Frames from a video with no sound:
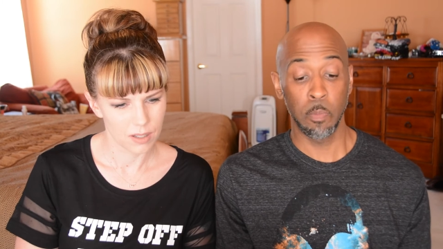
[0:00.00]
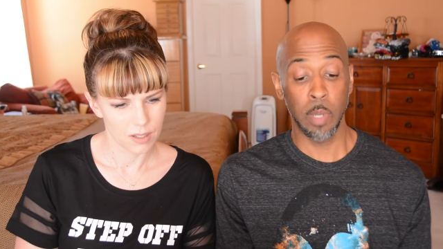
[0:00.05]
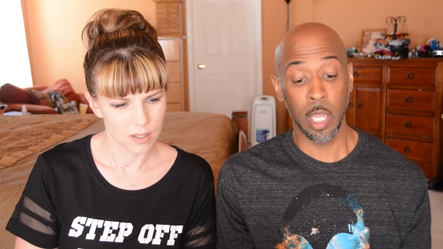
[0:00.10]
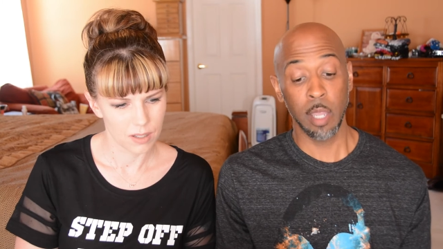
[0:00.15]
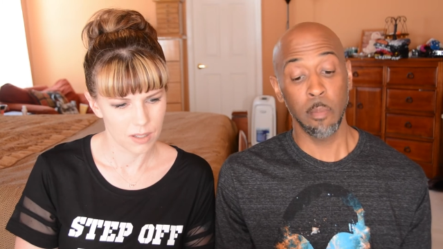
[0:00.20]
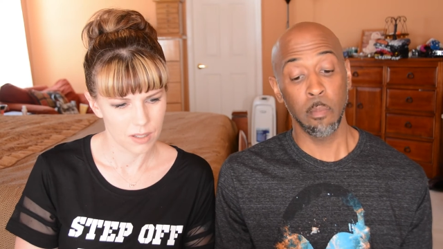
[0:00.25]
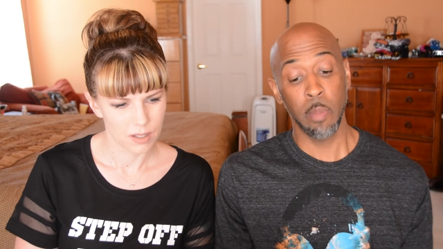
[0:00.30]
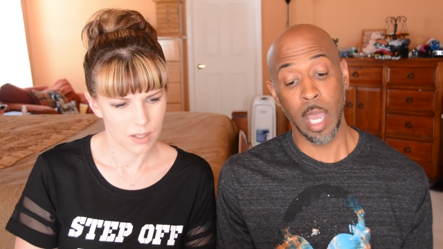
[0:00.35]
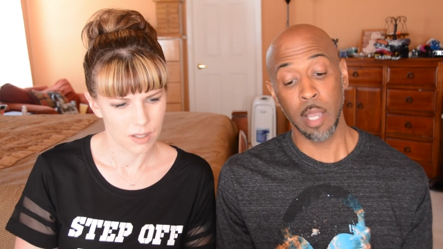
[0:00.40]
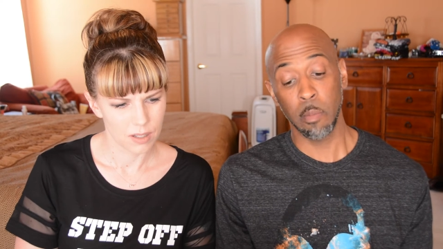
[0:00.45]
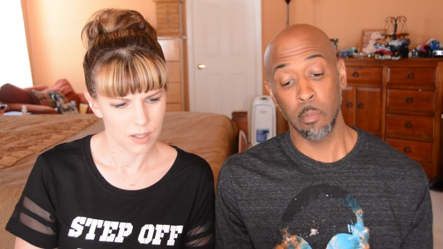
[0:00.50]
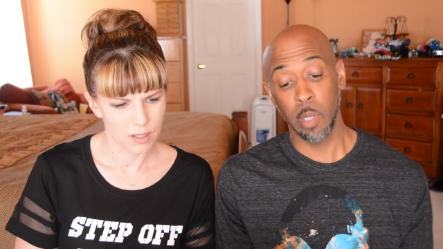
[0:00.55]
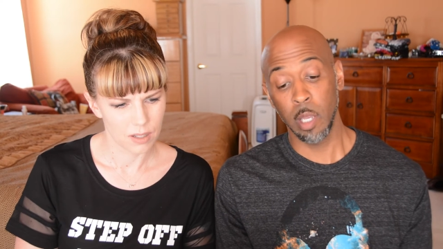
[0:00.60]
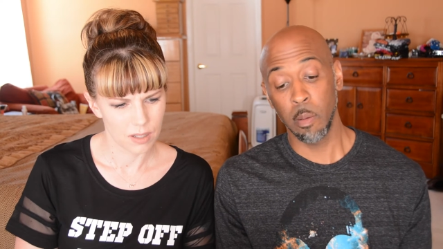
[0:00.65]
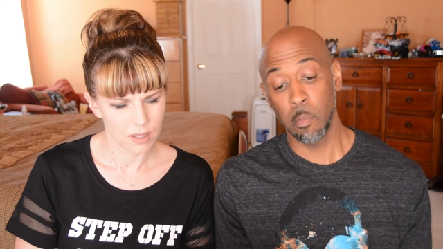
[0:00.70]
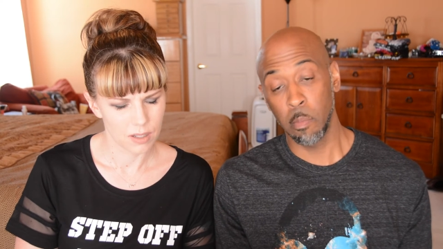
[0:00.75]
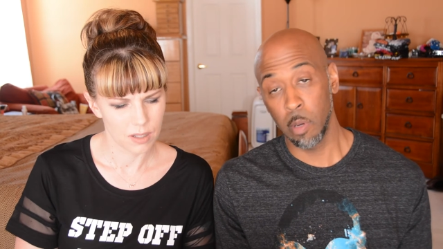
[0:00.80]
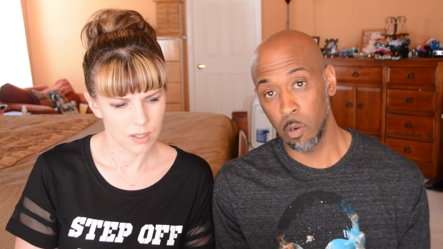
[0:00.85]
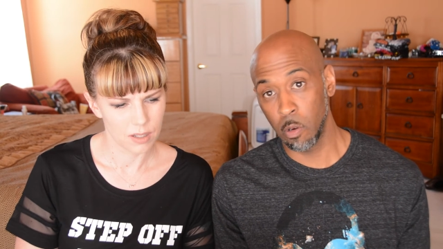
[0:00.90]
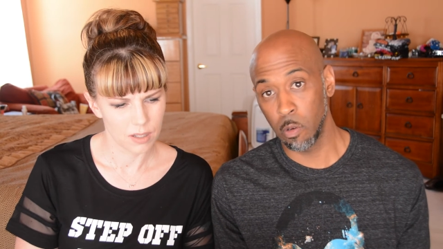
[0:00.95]
Speaker 1: bigging back
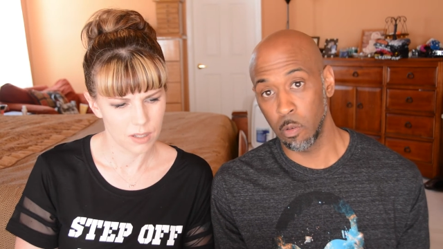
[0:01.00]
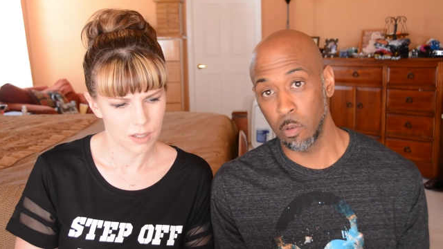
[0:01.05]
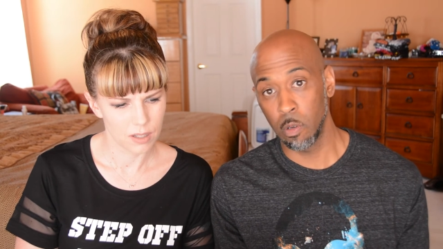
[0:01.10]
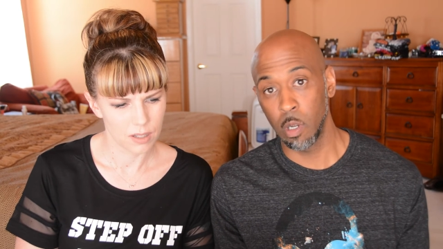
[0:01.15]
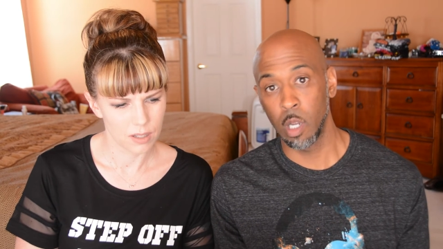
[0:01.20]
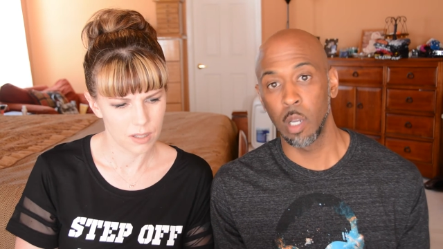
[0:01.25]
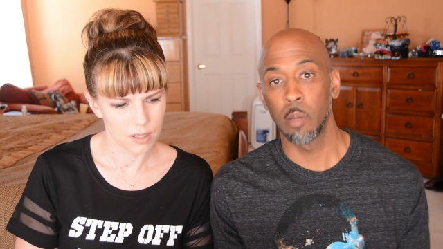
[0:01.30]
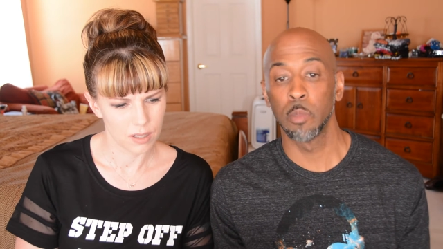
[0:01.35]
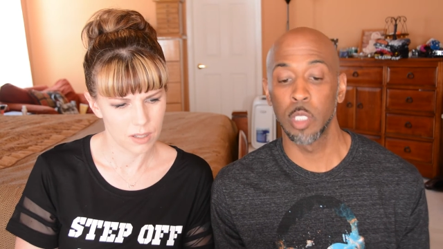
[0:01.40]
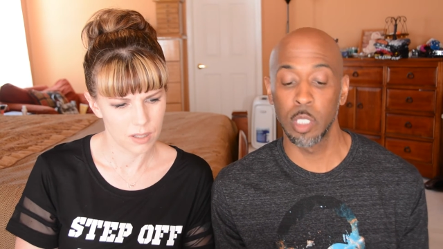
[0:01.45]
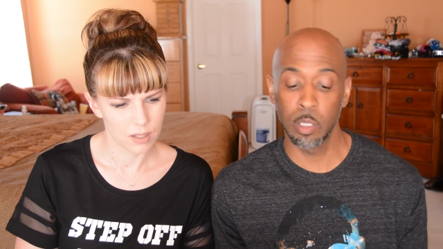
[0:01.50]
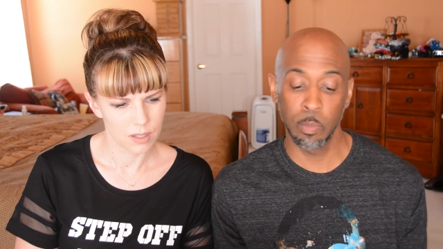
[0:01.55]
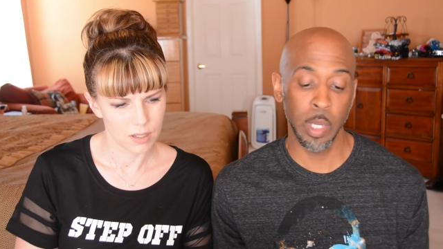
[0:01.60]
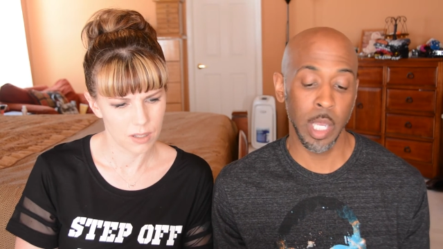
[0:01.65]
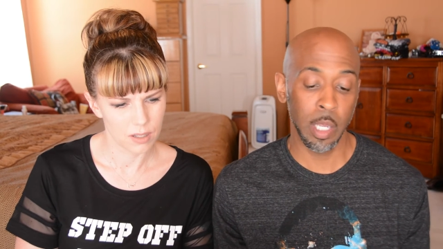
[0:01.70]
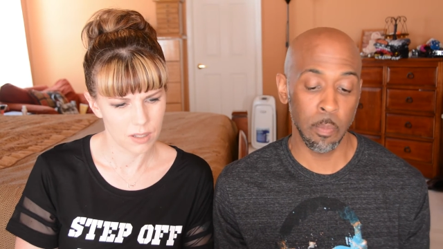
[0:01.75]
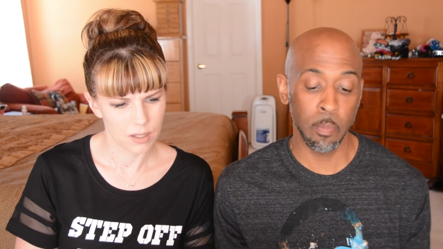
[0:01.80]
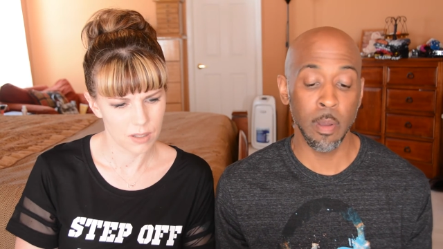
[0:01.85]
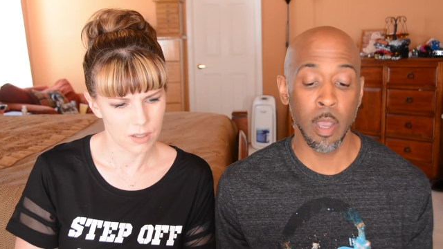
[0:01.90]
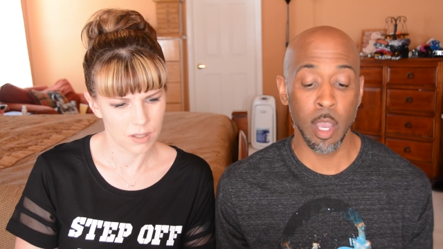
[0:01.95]
being boo. I'm just
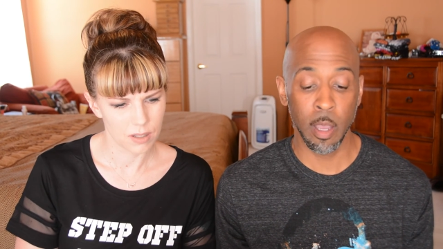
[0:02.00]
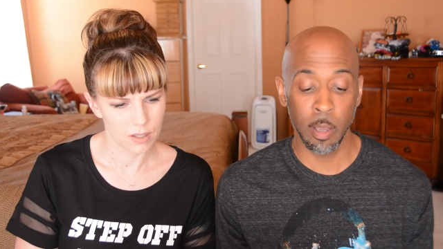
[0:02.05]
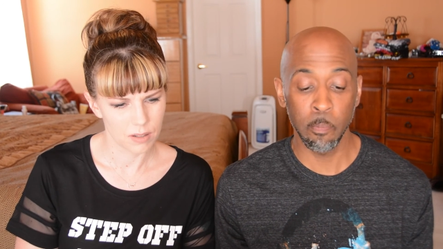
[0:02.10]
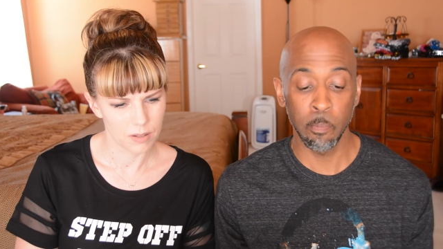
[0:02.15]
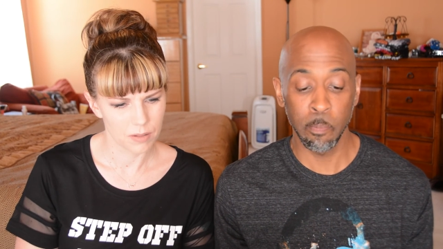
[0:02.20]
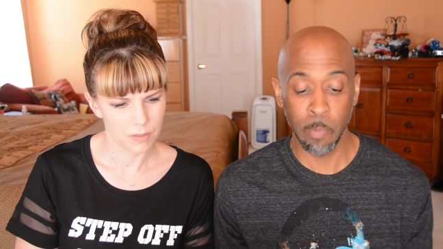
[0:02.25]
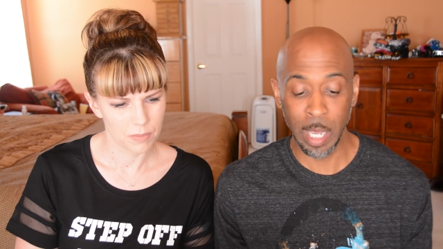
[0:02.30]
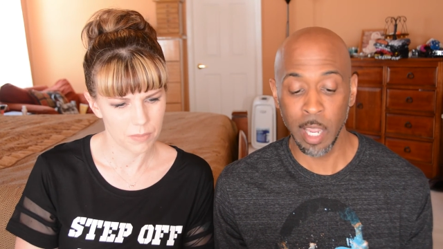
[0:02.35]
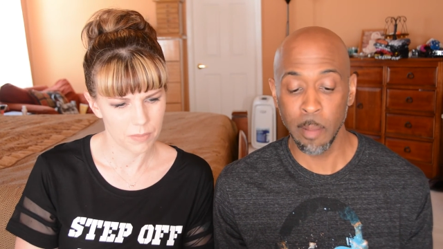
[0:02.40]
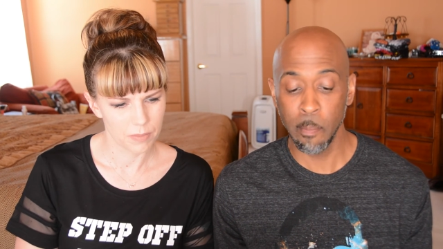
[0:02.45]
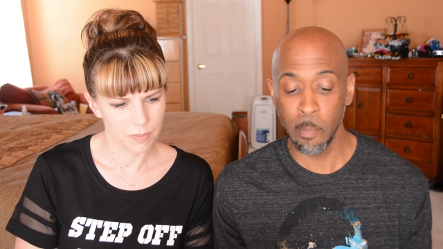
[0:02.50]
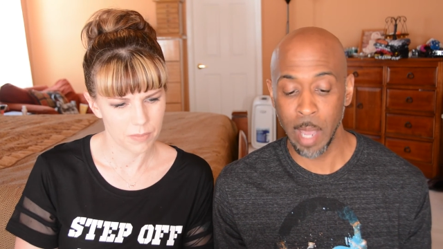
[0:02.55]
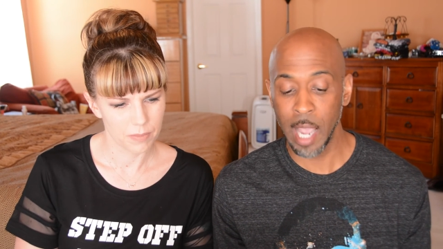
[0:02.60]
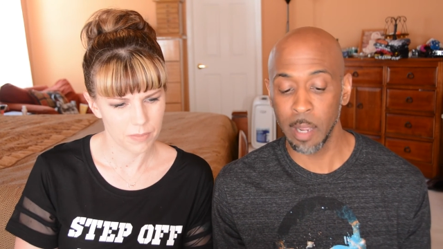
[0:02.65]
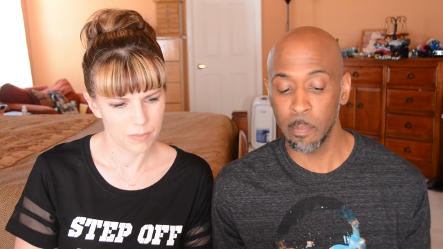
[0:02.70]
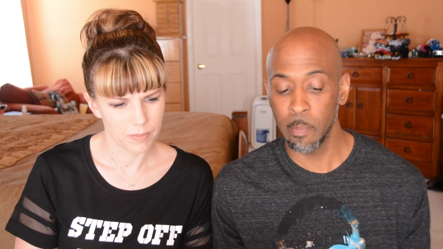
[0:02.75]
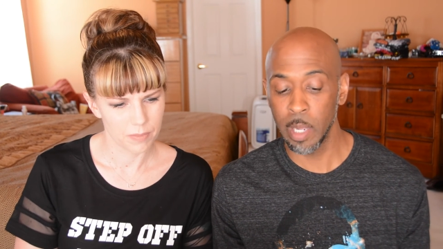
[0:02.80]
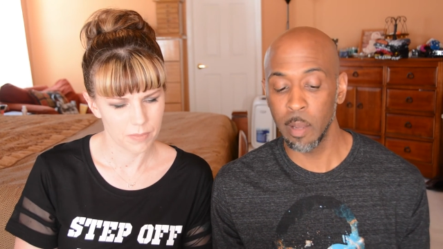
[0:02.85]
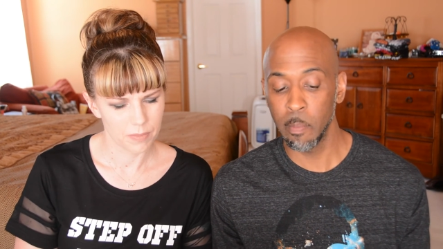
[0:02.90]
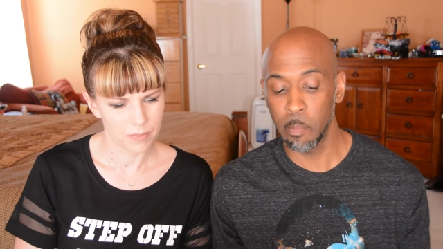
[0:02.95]
big bigging
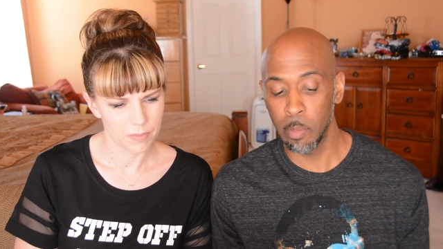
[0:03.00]
back being